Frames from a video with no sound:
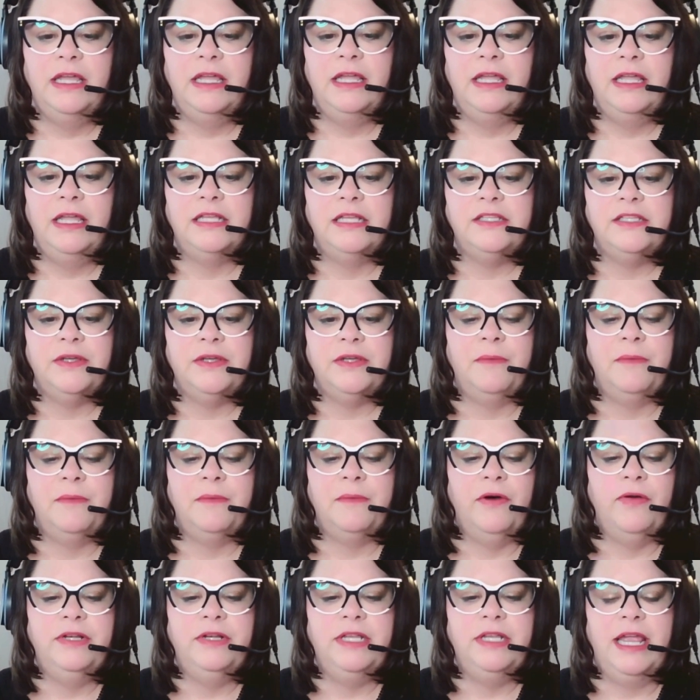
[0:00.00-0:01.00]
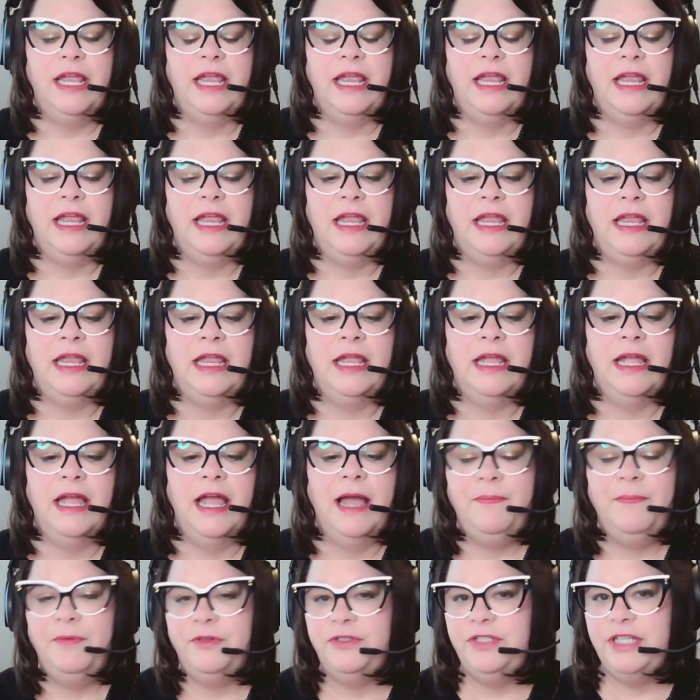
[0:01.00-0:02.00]
it's about a
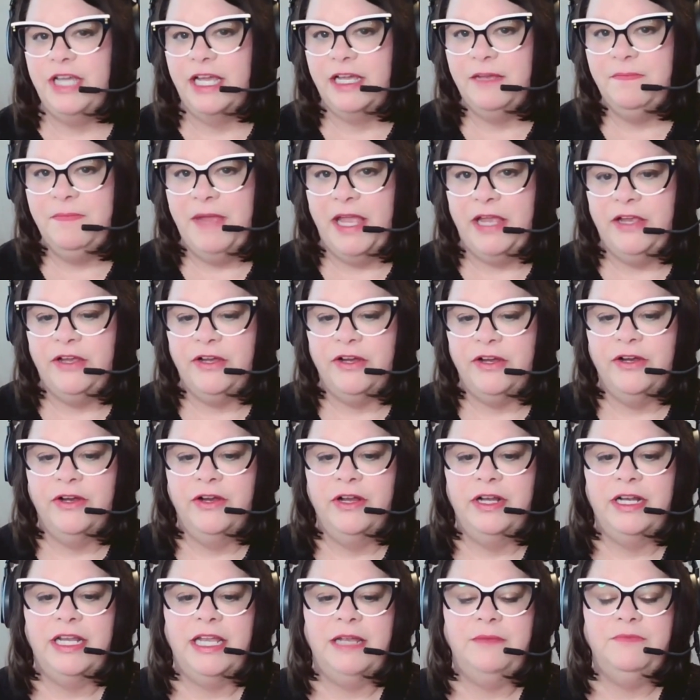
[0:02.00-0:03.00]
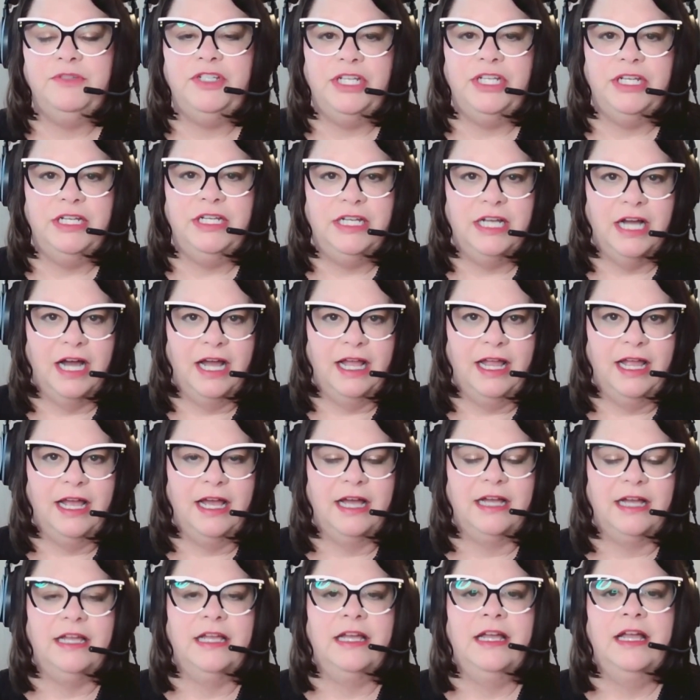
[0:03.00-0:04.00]
Applejack maker named Gene
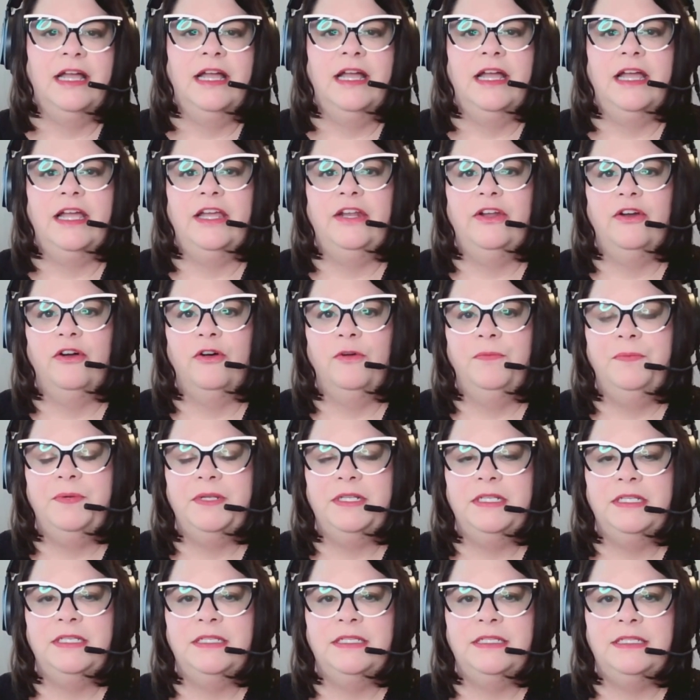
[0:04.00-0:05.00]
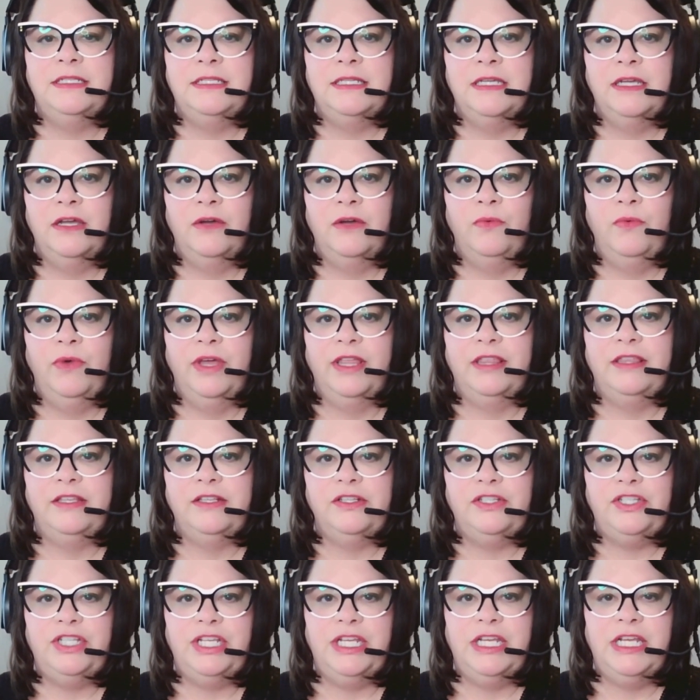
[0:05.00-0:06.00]
Kayak. It opens with
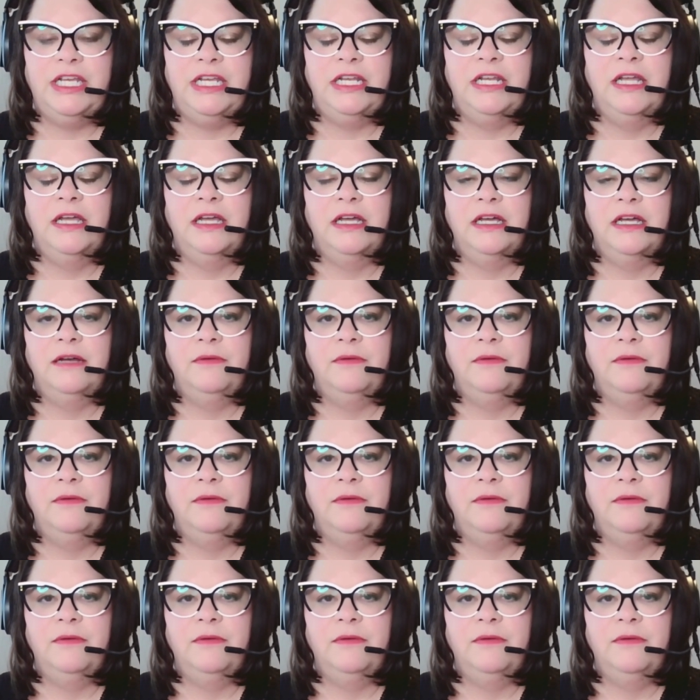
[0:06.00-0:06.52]
Gene